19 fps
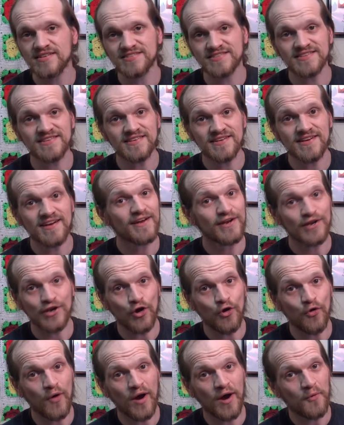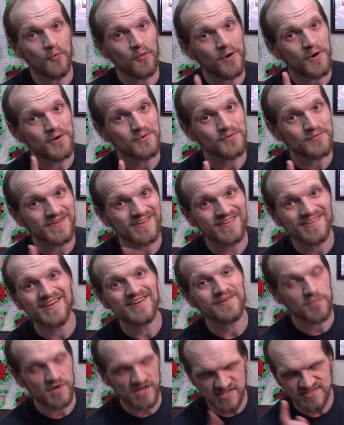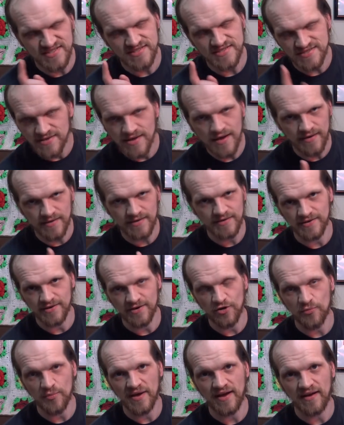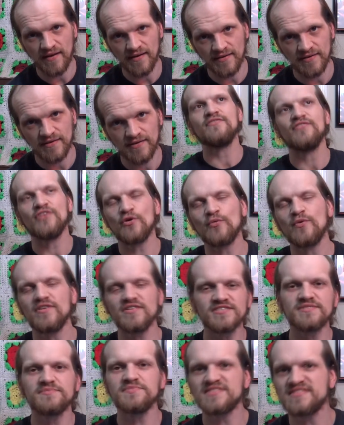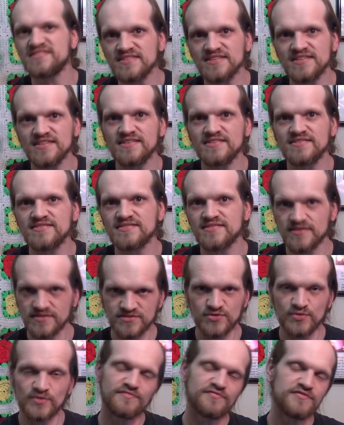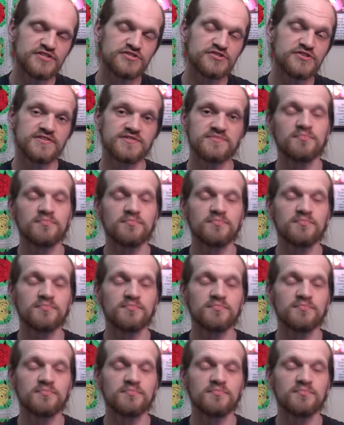See? No, I won't, because he's not going to go back. There were some scenes that sort of featured his